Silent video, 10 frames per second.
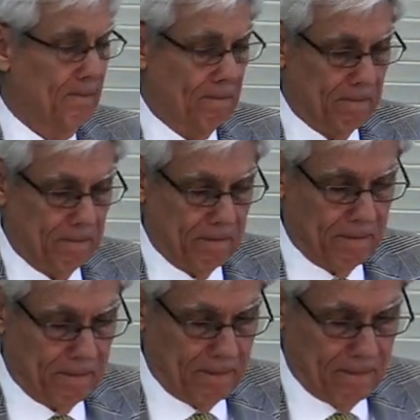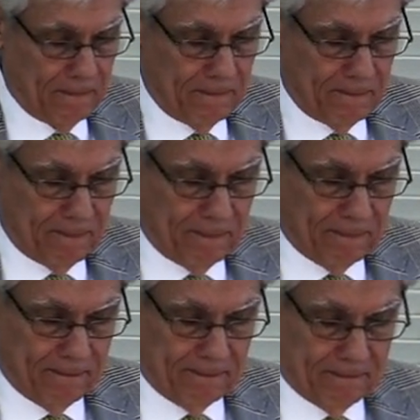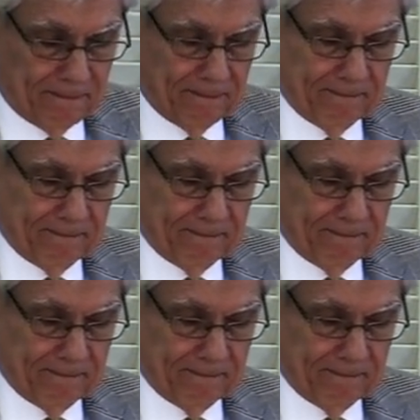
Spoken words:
(no one is talking)